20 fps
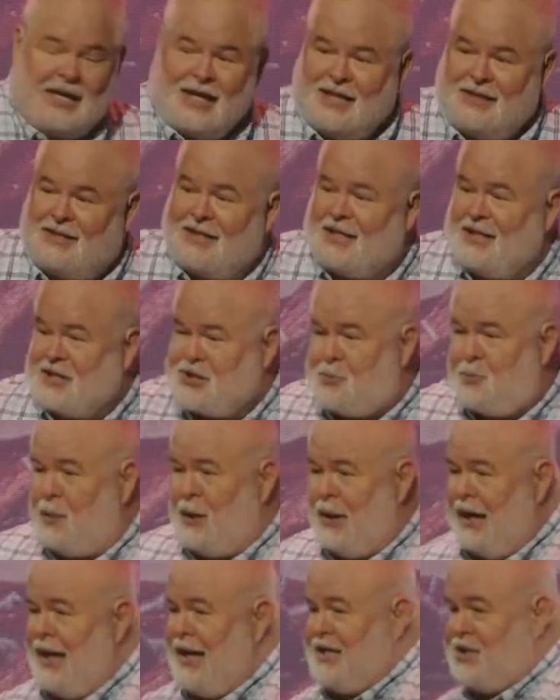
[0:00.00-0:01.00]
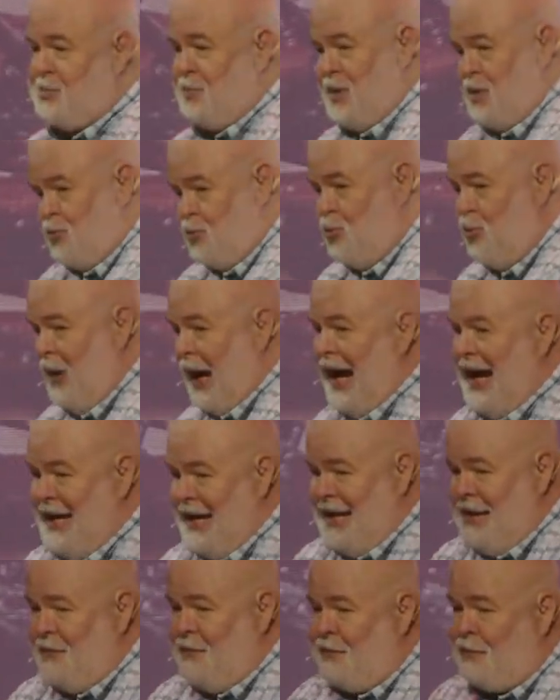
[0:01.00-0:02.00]
That its placement right
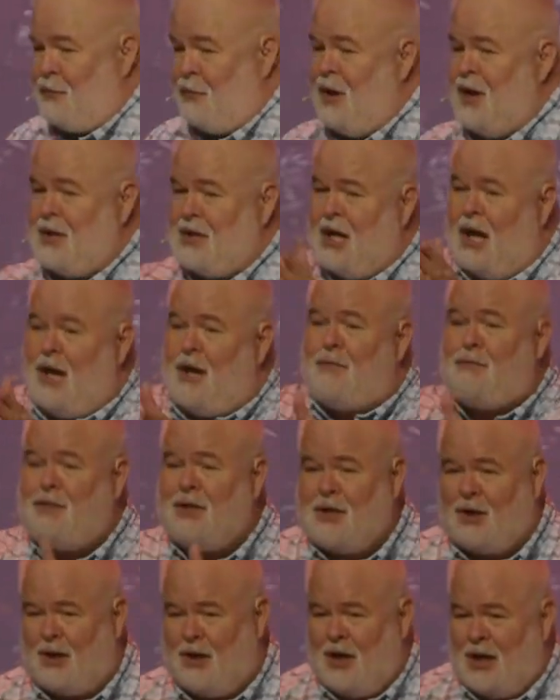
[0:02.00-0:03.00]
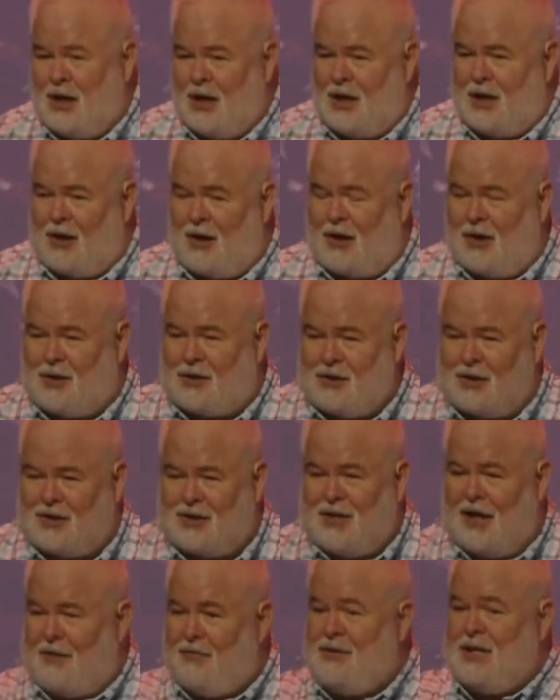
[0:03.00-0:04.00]
in front of the Ark of the
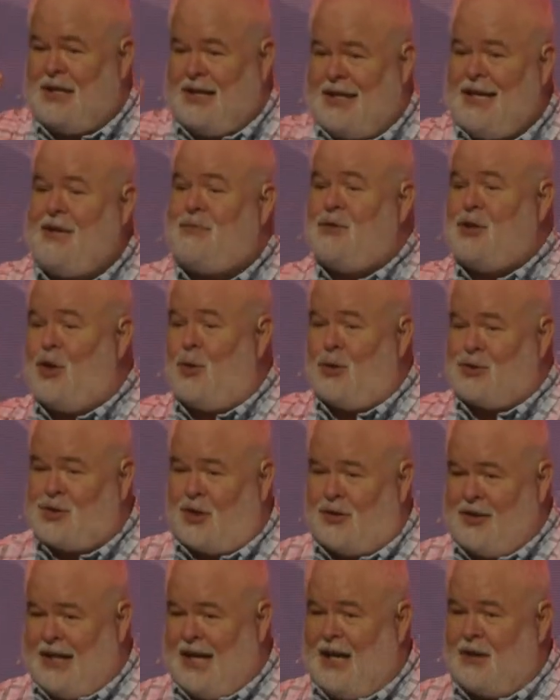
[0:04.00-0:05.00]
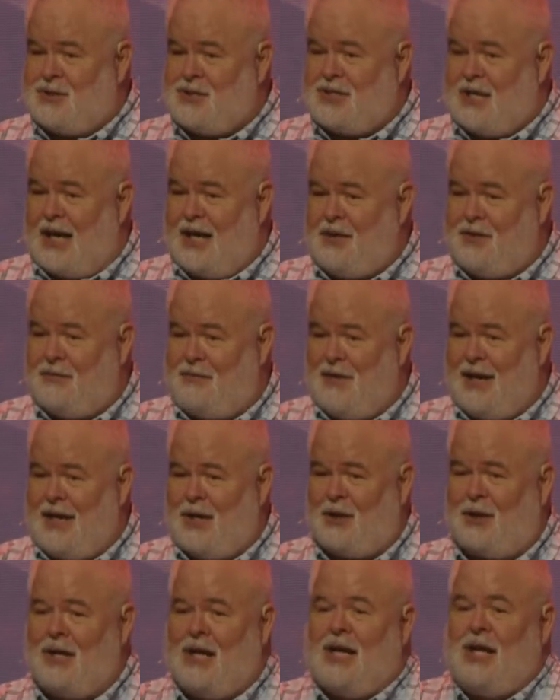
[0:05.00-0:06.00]
Covenant, even though it's on the outside of the
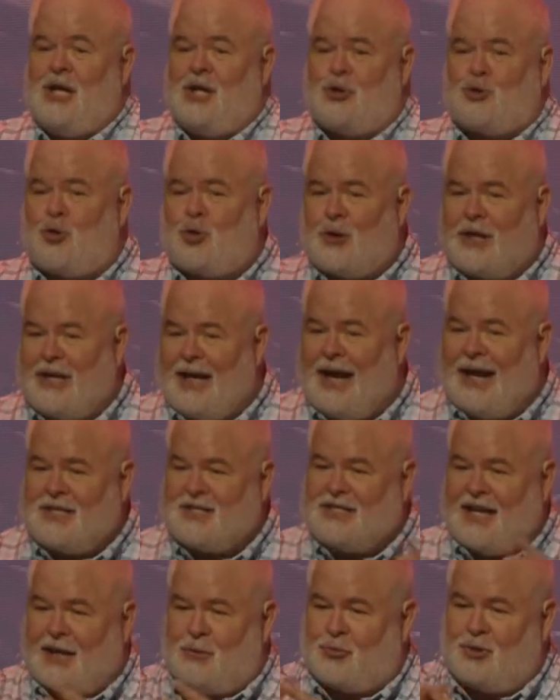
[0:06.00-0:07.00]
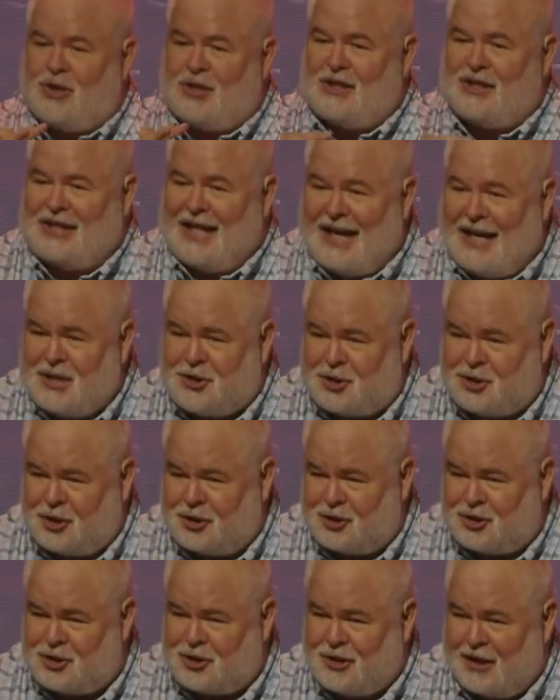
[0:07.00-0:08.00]
veil, creates a
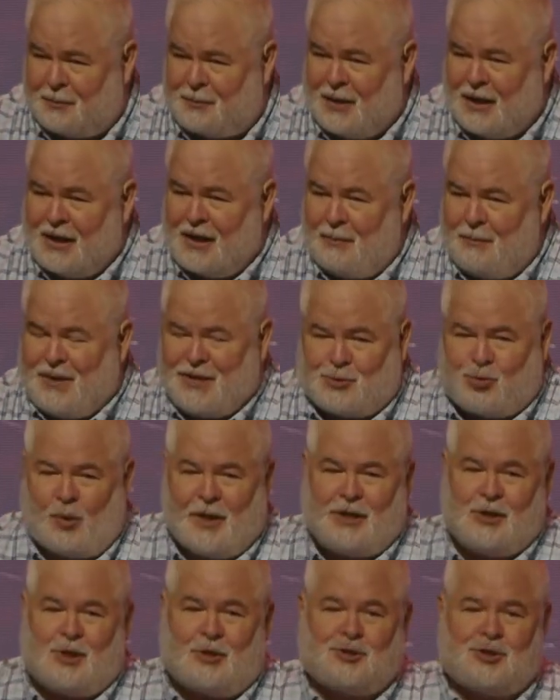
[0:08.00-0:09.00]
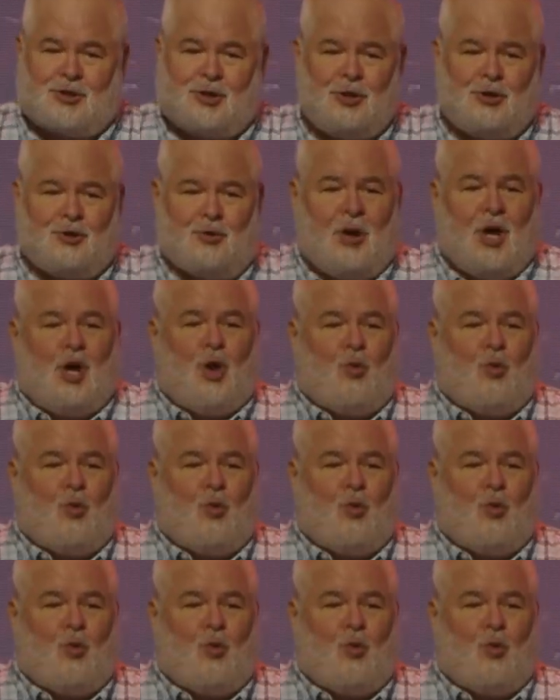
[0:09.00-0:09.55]
relationship between those two.